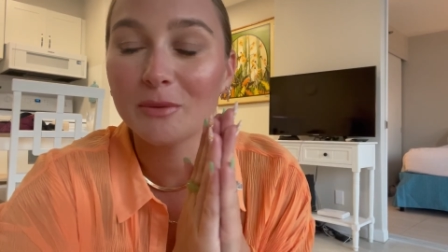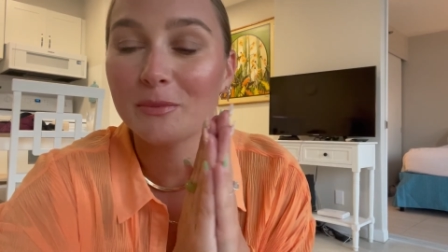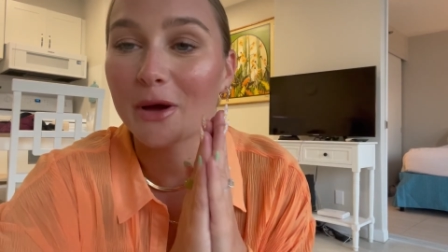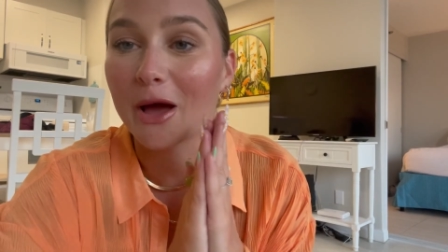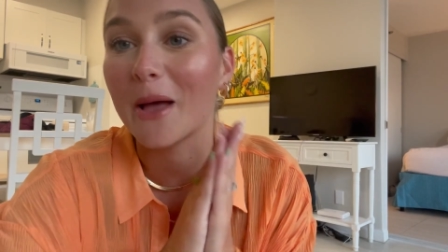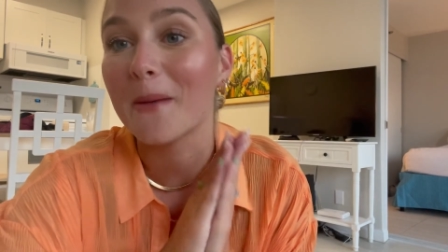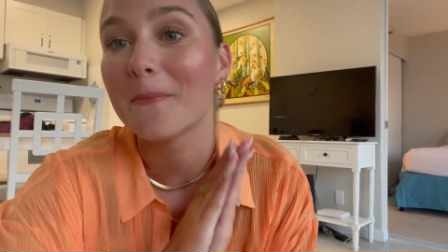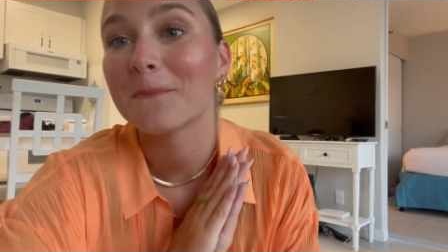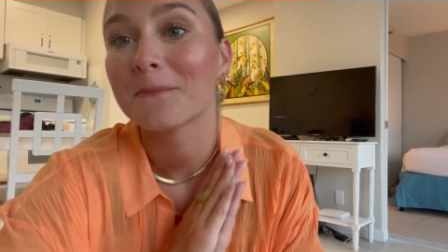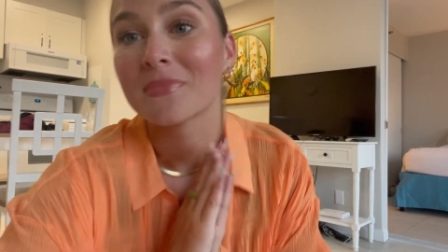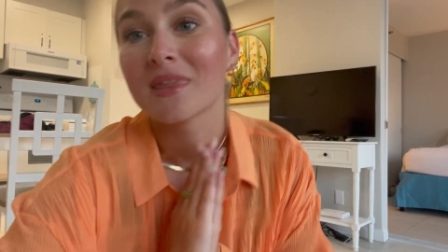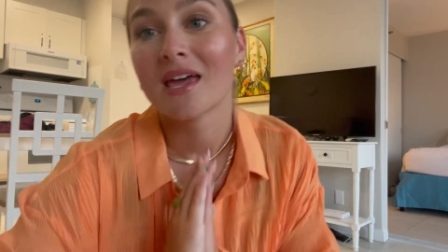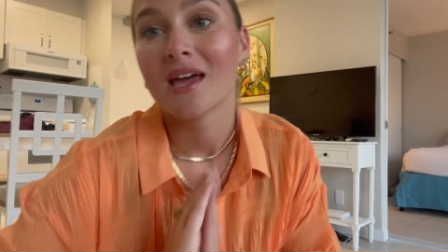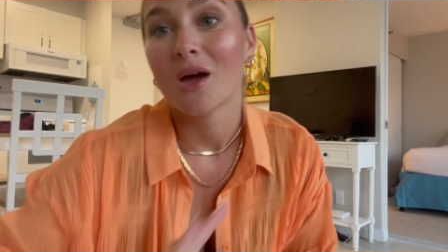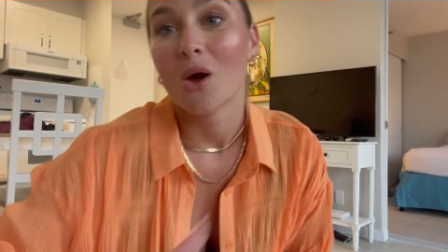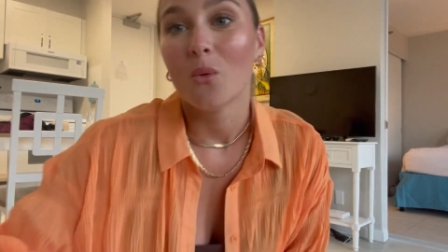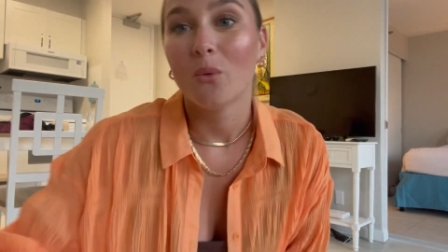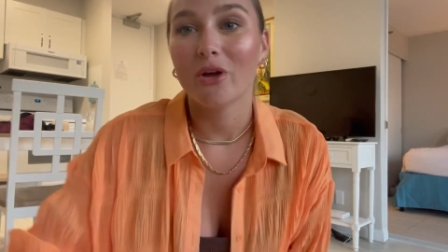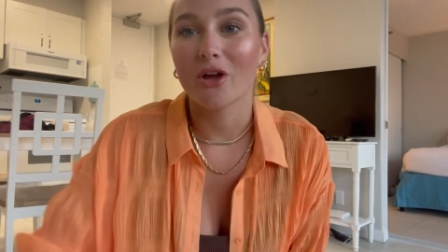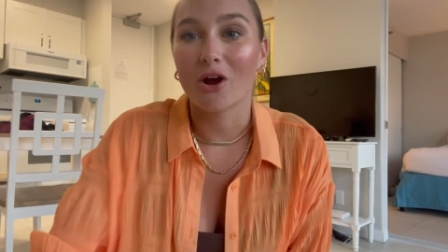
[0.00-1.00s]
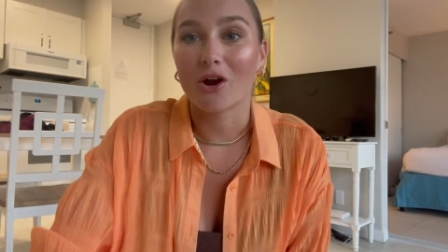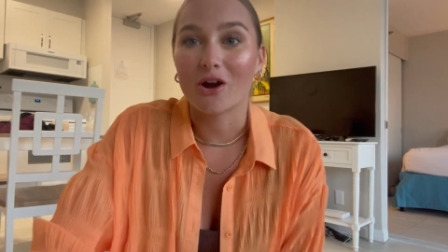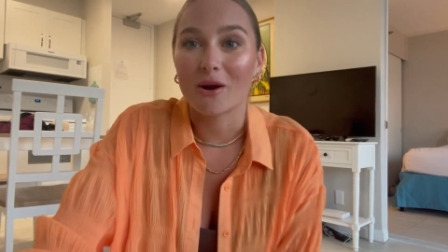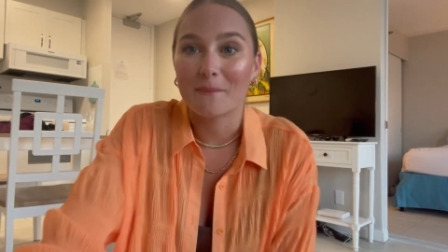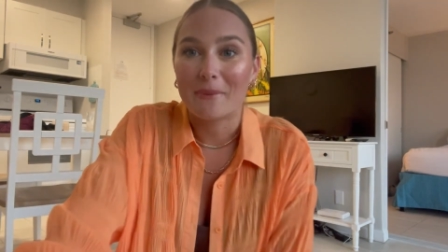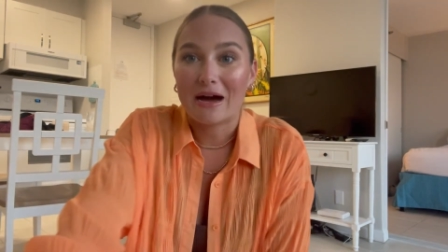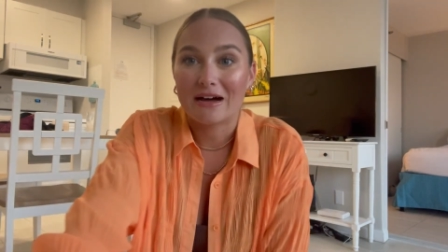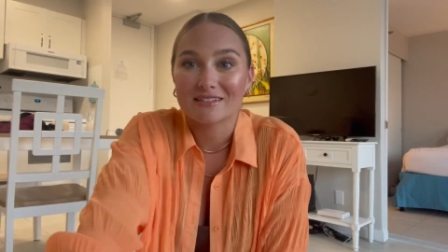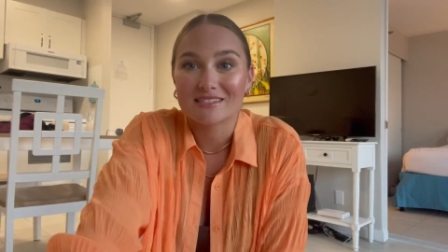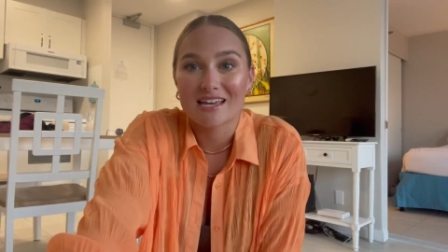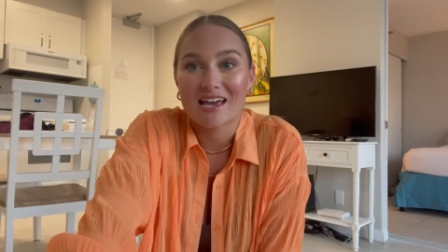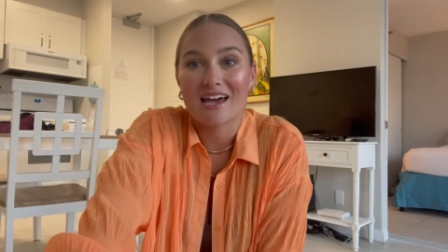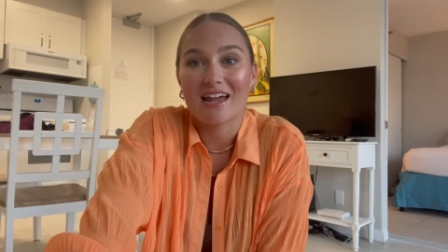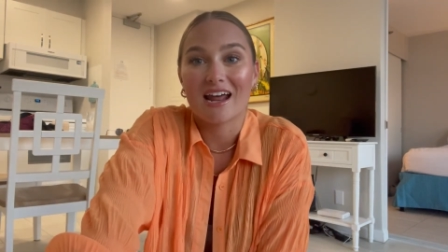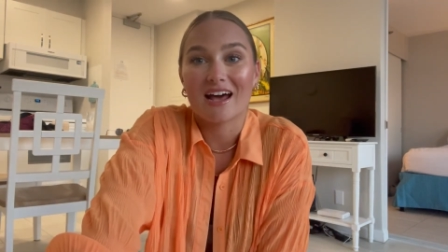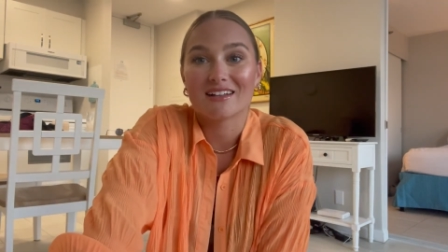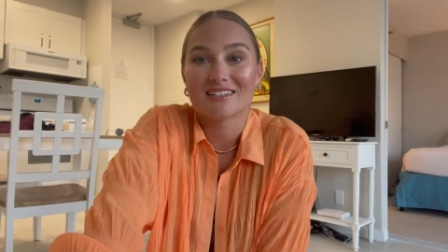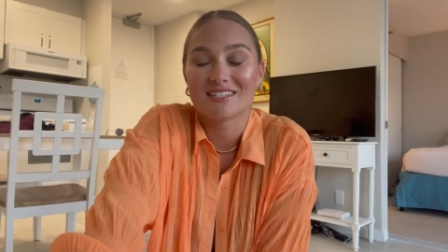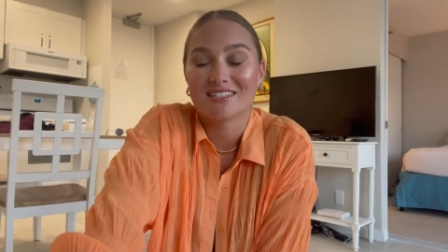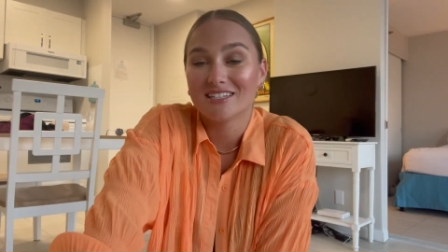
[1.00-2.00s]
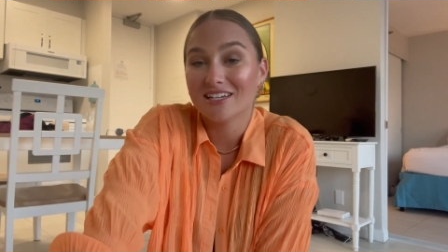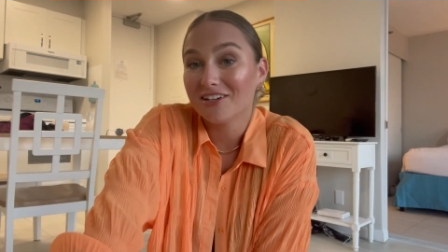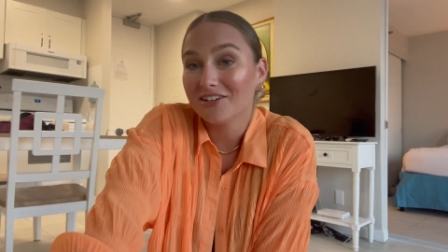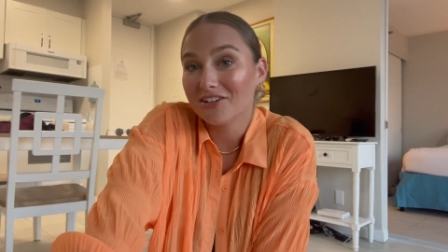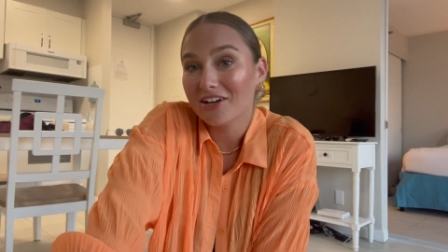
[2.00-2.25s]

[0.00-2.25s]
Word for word: but we are about to head out to dinner